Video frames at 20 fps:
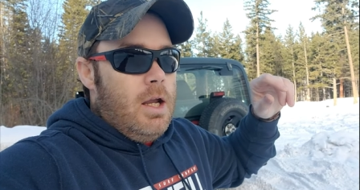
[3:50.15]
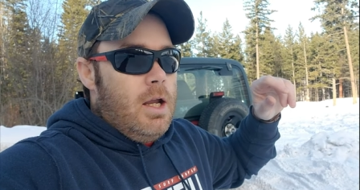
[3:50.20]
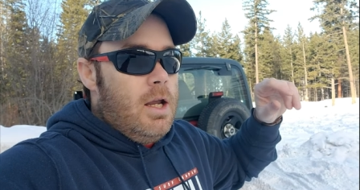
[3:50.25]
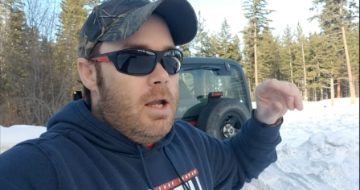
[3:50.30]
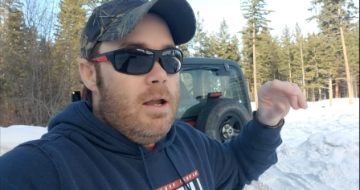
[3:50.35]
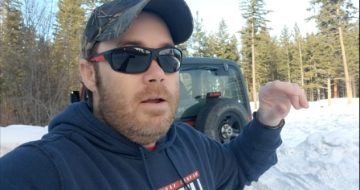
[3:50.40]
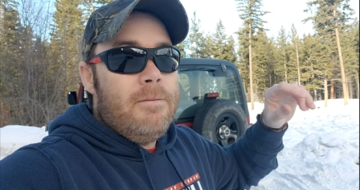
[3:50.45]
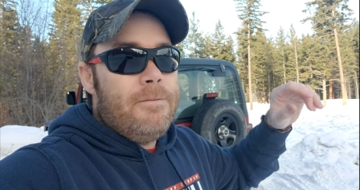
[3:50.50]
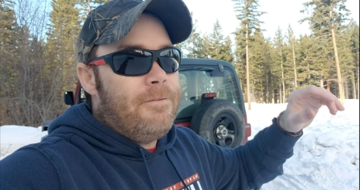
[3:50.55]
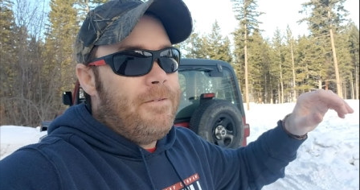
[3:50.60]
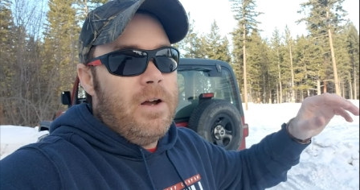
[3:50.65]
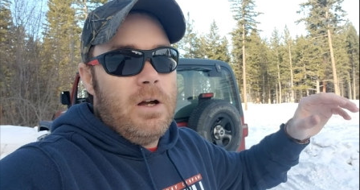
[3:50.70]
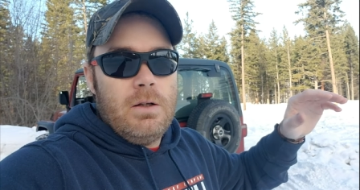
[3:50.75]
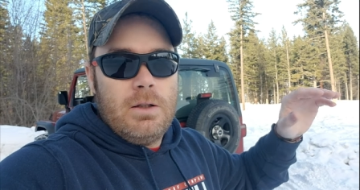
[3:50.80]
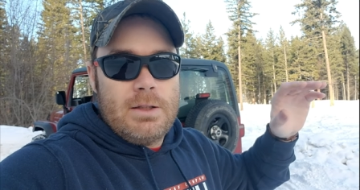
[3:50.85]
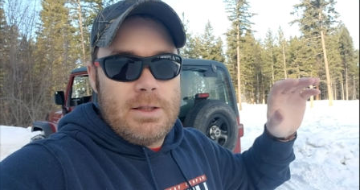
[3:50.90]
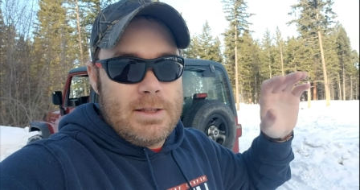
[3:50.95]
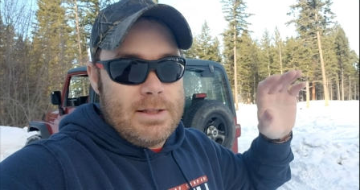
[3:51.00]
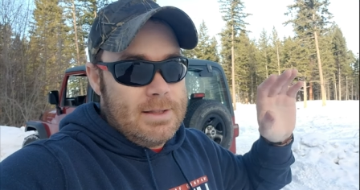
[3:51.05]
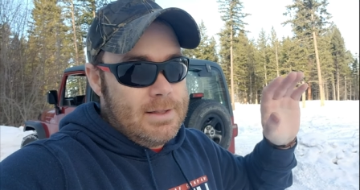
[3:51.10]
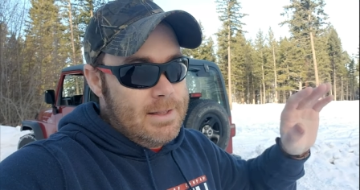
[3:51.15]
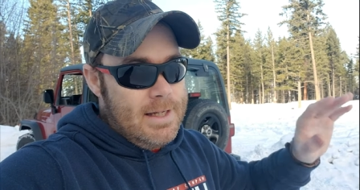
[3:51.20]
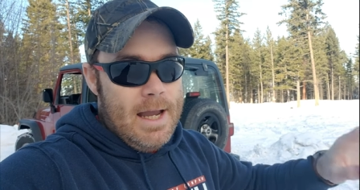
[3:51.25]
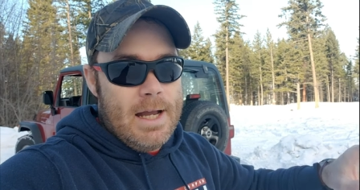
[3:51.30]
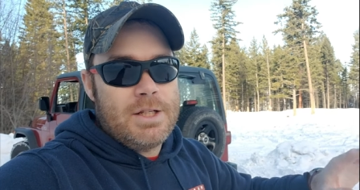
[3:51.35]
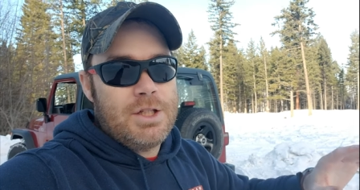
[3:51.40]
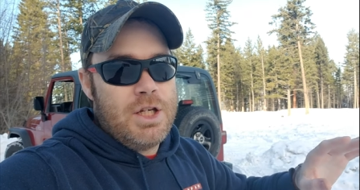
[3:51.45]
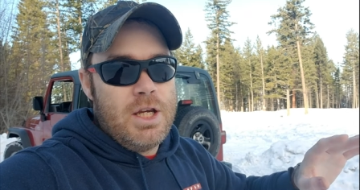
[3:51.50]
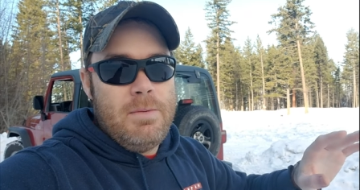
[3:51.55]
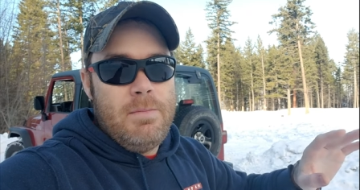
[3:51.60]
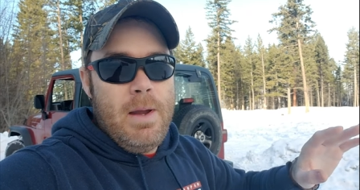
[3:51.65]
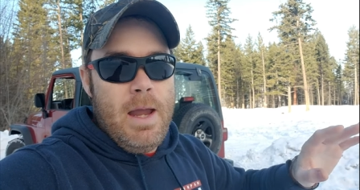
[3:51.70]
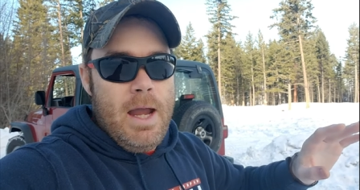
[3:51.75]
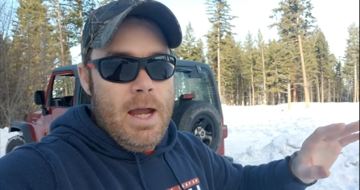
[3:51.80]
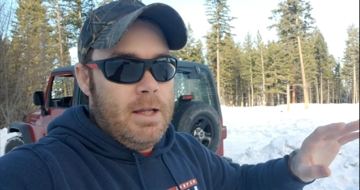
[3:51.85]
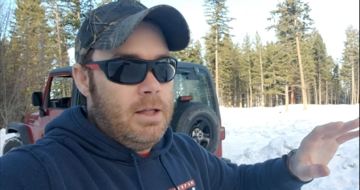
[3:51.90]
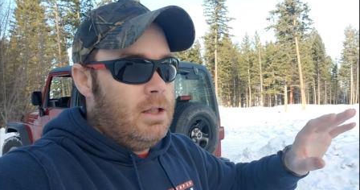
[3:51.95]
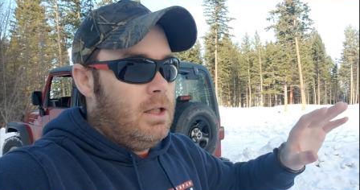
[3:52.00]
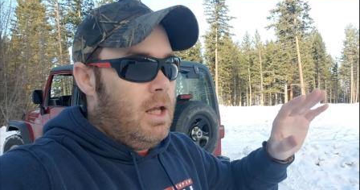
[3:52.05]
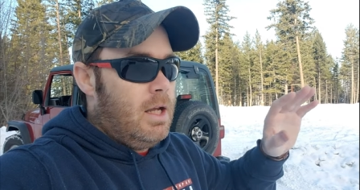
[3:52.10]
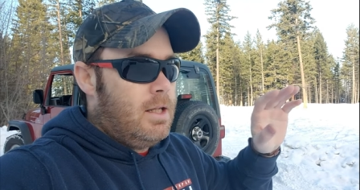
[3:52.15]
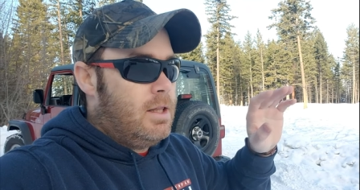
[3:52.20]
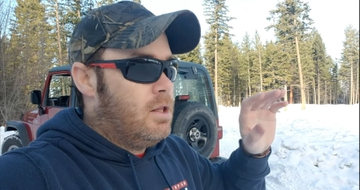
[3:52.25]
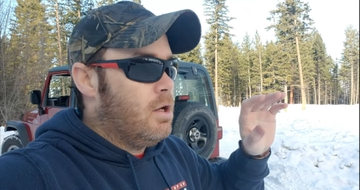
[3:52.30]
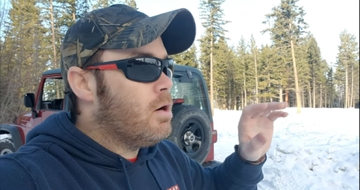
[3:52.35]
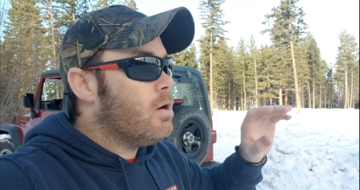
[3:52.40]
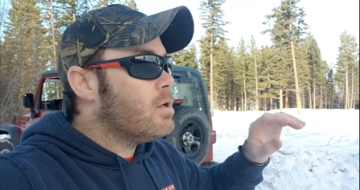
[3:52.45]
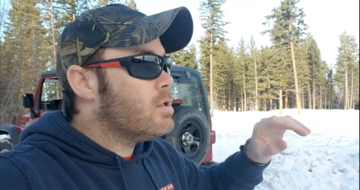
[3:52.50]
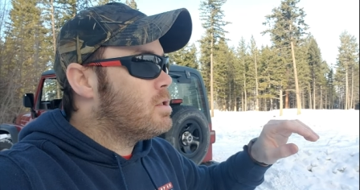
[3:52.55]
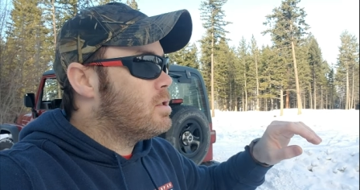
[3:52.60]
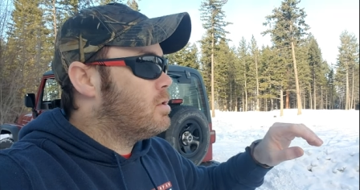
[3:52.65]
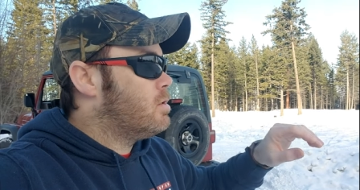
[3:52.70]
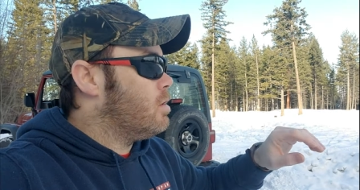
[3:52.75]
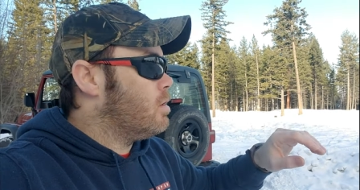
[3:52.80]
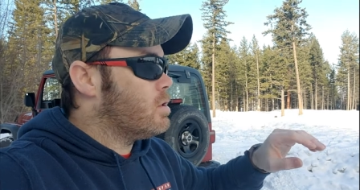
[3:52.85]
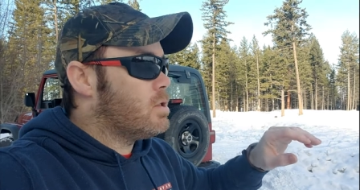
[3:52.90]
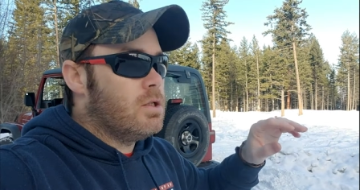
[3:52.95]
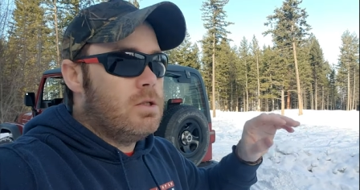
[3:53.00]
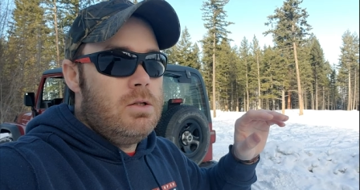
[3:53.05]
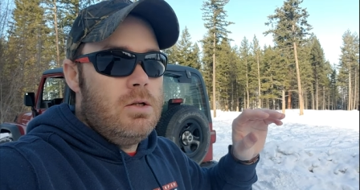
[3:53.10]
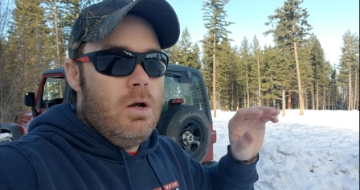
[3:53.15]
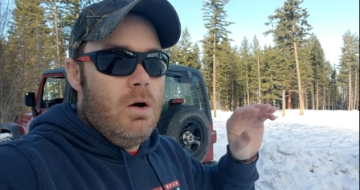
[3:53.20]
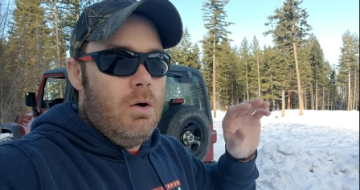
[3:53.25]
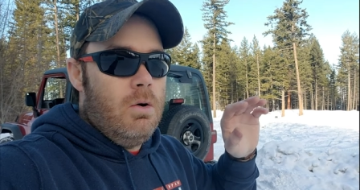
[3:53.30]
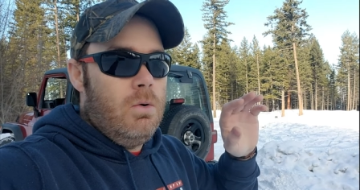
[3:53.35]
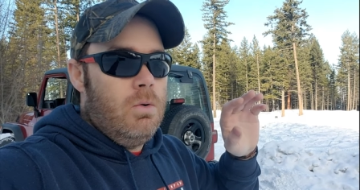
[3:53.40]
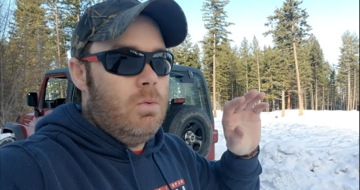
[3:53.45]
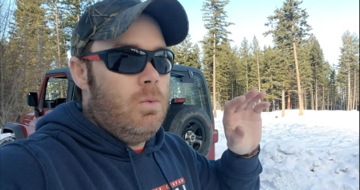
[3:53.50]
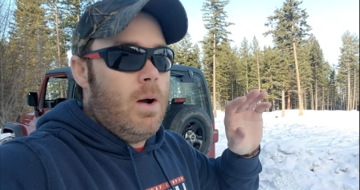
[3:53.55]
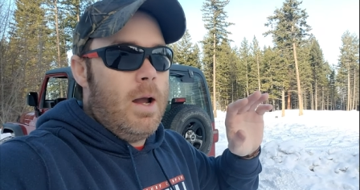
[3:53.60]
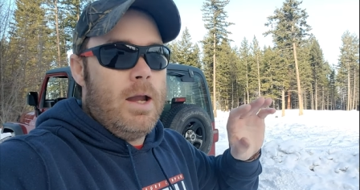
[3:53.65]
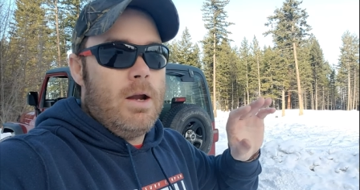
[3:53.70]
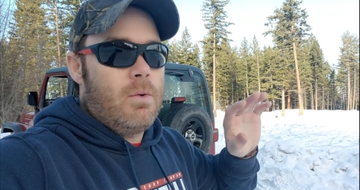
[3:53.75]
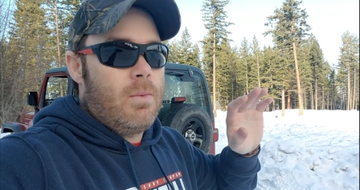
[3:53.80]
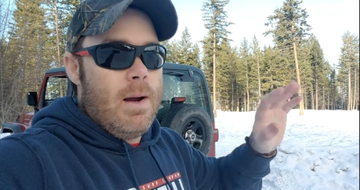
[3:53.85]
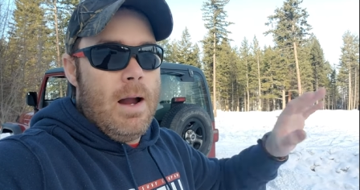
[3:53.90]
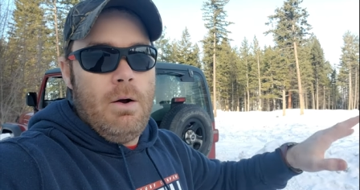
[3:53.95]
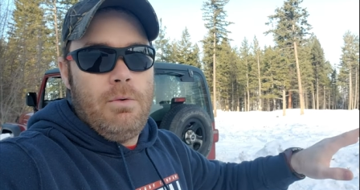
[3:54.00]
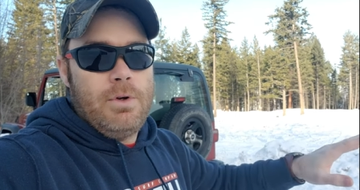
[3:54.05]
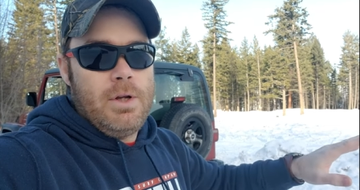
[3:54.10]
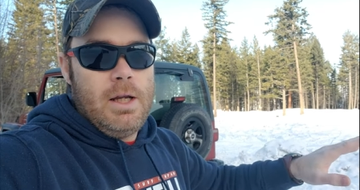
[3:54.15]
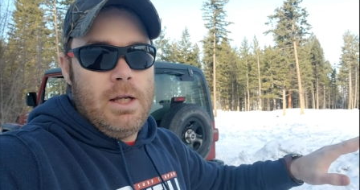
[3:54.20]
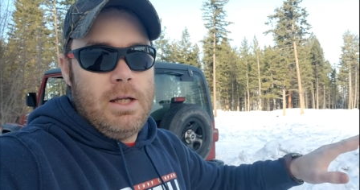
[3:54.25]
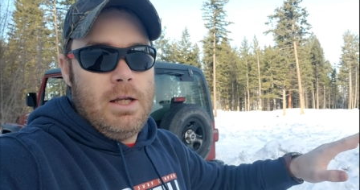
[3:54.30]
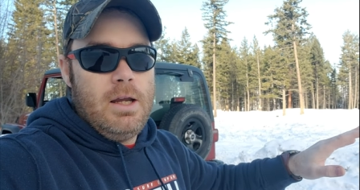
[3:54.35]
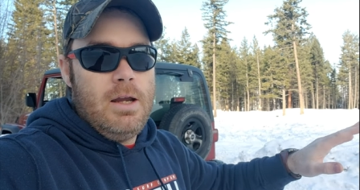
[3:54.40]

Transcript: it felt sketchy, man. Like there's there's no way around it.